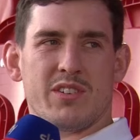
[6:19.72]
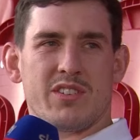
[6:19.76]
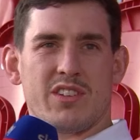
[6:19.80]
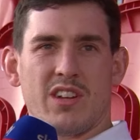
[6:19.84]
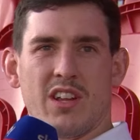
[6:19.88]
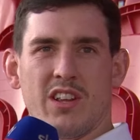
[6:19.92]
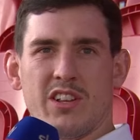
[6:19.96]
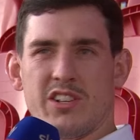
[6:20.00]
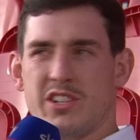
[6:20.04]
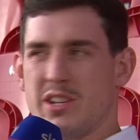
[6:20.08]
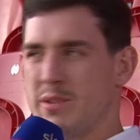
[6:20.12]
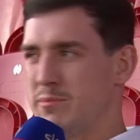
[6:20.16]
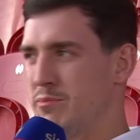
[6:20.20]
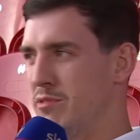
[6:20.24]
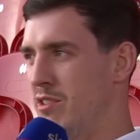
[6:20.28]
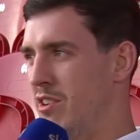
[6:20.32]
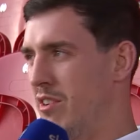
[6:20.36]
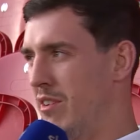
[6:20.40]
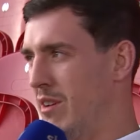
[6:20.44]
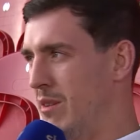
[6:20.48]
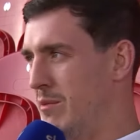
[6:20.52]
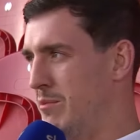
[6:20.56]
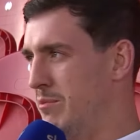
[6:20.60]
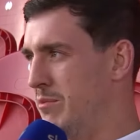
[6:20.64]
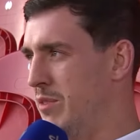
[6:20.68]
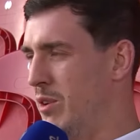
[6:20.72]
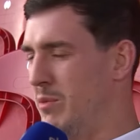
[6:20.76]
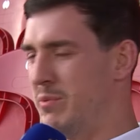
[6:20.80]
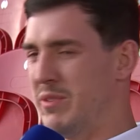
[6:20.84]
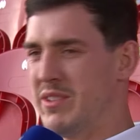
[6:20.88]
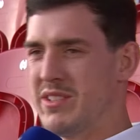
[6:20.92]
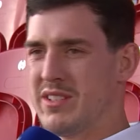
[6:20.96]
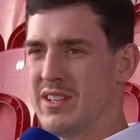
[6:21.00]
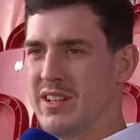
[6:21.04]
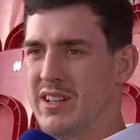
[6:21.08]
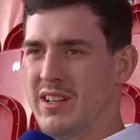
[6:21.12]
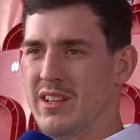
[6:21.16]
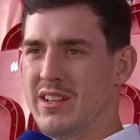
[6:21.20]
scholarship program up
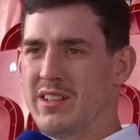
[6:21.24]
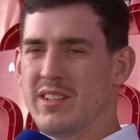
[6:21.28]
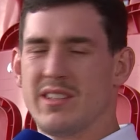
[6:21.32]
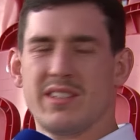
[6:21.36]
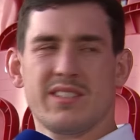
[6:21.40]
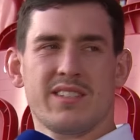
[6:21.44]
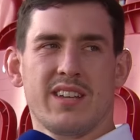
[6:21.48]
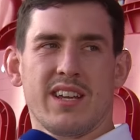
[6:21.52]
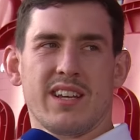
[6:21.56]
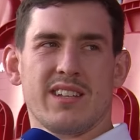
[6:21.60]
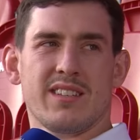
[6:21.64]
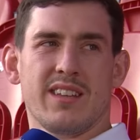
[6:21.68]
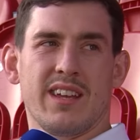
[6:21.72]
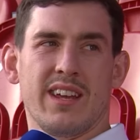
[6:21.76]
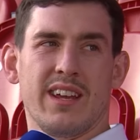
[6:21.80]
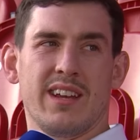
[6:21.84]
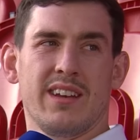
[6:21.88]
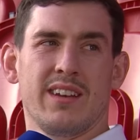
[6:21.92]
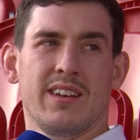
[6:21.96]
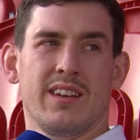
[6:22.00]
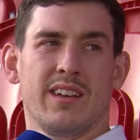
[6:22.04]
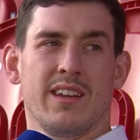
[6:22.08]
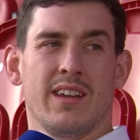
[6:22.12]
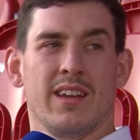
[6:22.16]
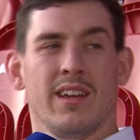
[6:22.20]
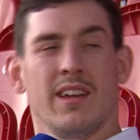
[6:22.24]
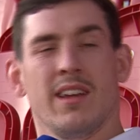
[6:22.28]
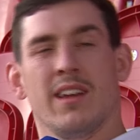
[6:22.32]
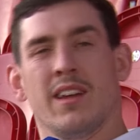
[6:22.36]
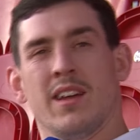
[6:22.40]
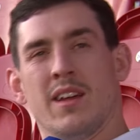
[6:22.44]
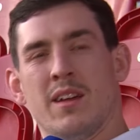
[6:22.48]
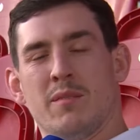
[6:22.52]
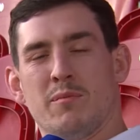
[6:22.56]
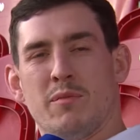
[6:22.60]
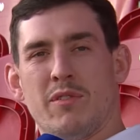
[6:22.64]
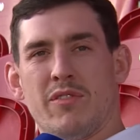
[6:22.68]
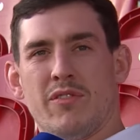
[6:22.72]
until 16.
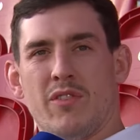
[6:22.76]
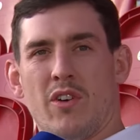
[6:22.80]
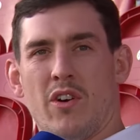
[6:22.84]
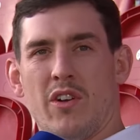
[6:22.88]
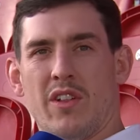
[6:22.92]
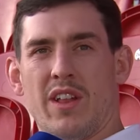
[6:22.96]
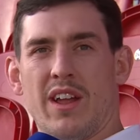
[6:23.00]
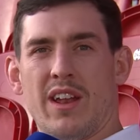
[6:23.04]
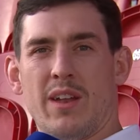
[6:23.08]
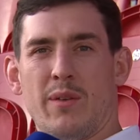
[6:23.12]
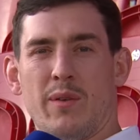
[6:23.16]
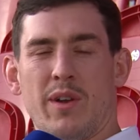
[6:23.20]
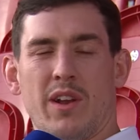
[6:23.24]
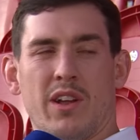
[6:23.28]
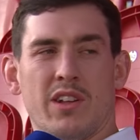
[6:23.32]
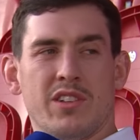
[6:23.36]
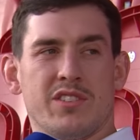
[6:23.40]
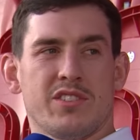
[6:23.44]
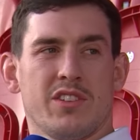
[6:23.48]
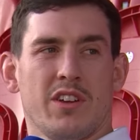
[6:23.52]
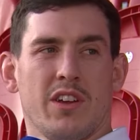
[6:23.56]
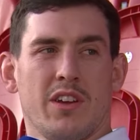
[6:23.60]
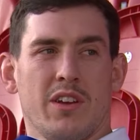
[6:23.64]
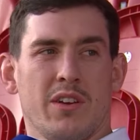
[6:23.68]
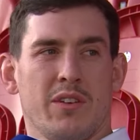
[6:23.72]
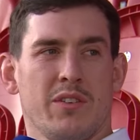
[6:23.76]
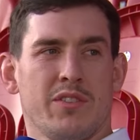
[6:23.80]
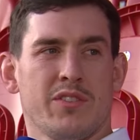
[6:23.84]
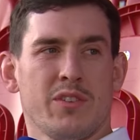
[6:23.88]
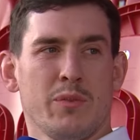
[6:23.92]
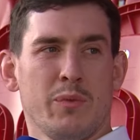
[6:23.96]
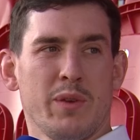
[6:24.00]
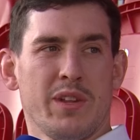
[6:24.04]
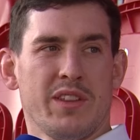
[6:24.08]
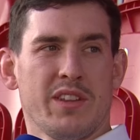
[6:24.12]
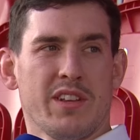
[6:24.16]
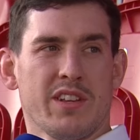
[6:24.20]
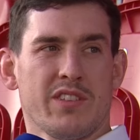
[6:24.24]
Before then, I went on to
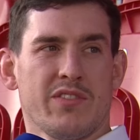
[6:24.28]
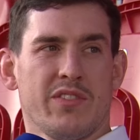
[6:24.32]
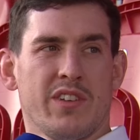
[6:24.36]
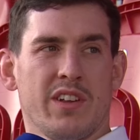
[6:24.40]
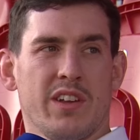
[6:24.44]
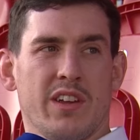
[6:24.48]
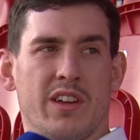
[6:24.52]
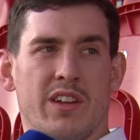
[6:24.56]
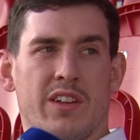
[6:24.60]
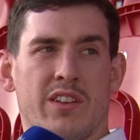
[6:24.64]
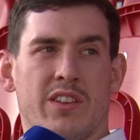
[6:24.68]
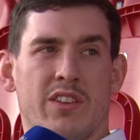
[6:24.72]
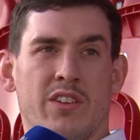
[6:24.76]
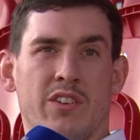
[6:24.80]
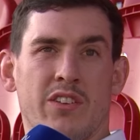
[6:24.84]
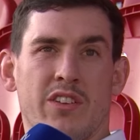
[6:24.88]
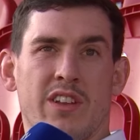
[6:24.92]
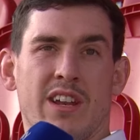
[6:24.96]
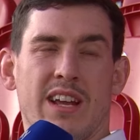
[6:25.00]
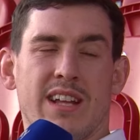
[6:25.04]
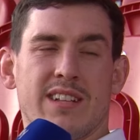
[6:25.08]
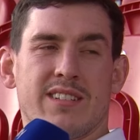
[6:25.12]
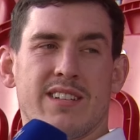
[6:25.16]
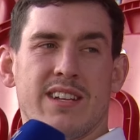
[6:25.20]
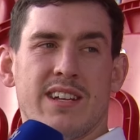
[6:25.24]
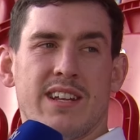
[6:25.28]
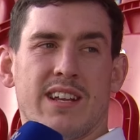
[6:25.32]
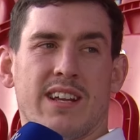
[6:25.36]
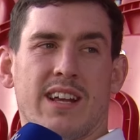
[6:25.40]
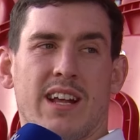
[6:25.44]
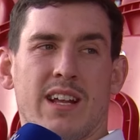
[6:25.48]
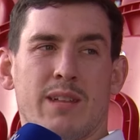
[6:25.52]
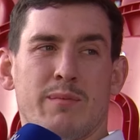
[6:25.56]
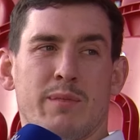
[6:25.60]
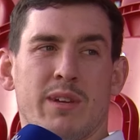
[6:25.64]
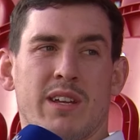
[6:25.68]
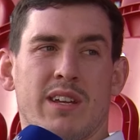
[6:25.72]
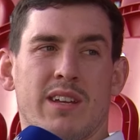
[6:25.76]
Widnes for the Under-19 Academy.